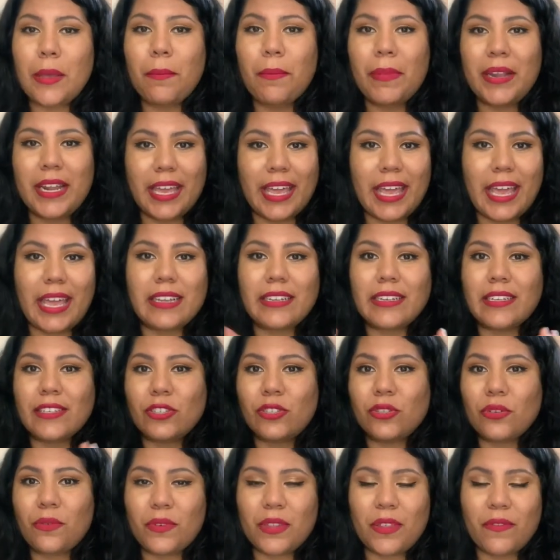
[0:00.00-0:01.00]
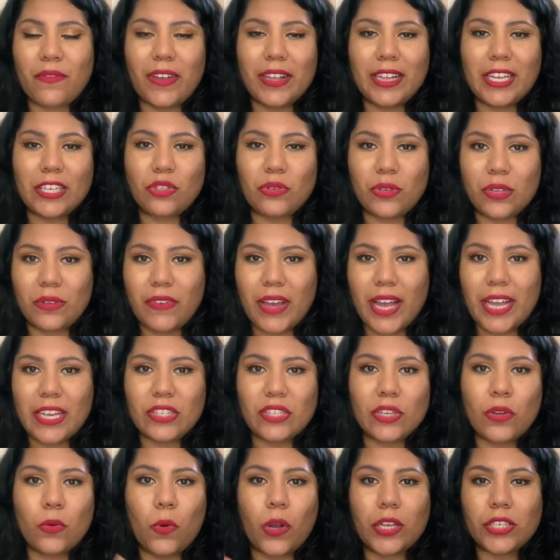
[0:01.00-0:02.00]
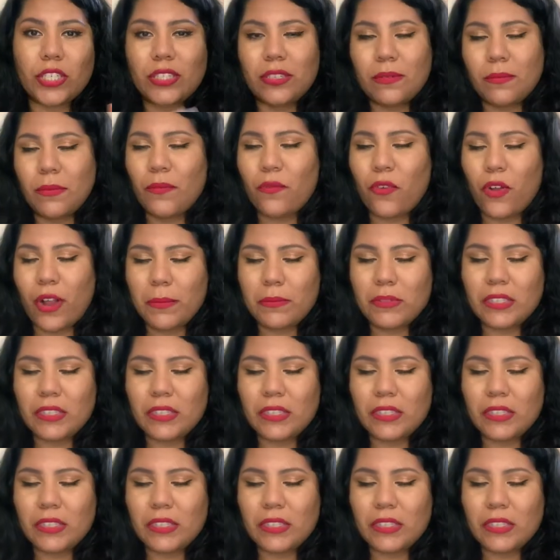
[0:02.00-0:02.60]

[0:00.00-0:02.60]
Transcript: But again, consult with a financial advisor, watch some of Graham